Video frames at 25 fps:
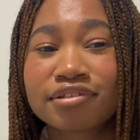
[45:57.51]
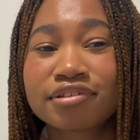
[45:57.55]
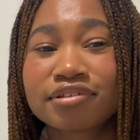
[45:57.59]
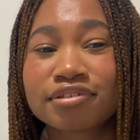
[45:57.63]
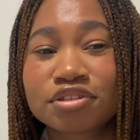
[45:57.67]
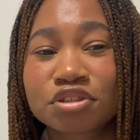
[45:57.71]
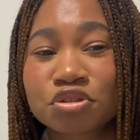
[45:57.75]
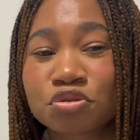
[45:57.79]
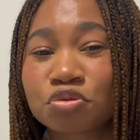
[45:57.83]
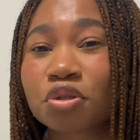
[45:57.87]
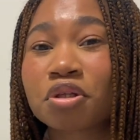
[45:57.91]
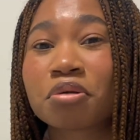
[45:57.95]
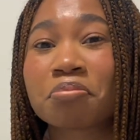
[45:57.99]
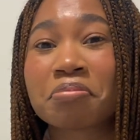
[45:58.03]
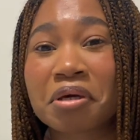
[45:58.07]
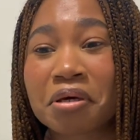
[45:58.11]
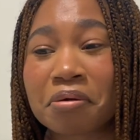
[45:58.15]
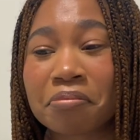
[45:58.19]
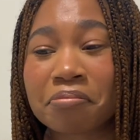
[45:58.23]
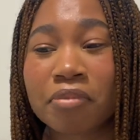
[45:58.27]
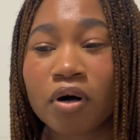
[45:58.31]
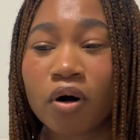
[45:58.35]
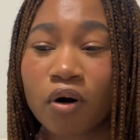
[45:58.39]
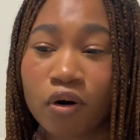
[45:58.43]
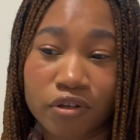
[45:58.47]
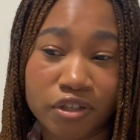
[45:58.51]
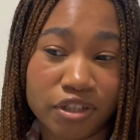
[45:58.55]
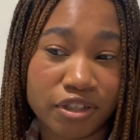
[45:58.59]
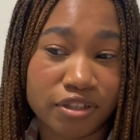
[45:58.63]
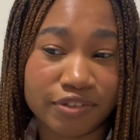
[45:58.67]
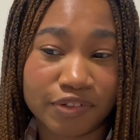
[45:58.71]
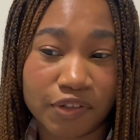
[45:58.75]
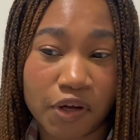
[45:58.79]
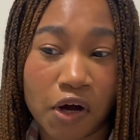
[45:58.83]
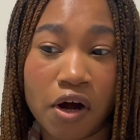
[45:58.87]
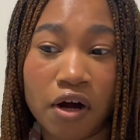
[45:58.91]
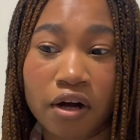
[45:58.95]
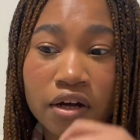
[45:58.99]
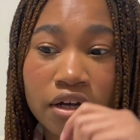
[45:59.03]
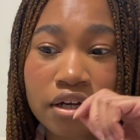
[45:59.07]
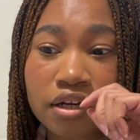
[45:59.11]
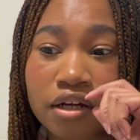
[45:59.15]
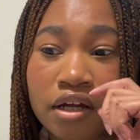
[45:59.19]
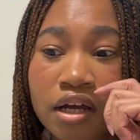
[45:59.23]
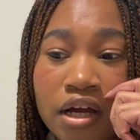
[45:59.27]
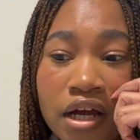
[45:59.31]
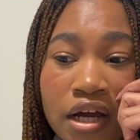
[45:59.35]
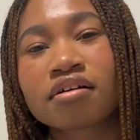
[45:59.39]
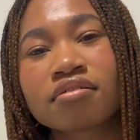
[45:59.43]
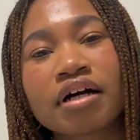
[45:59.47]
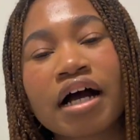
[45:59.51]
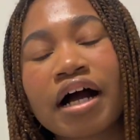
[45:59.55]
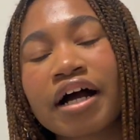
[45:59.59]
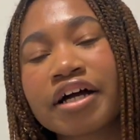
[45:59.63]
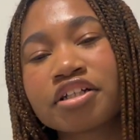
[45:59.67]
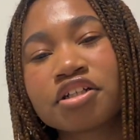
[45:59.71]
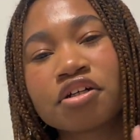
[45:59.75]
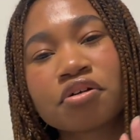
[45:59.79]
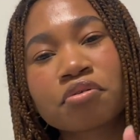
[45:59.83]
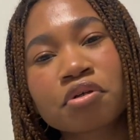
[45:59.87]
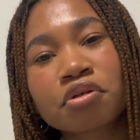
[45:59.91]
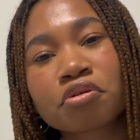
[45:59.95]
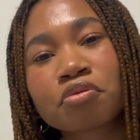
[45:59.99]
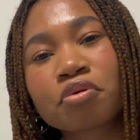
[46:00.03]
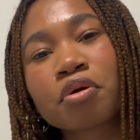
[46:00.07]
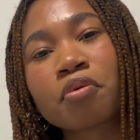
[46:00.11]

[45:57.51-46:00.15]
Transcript: stream him all year long. I don't agree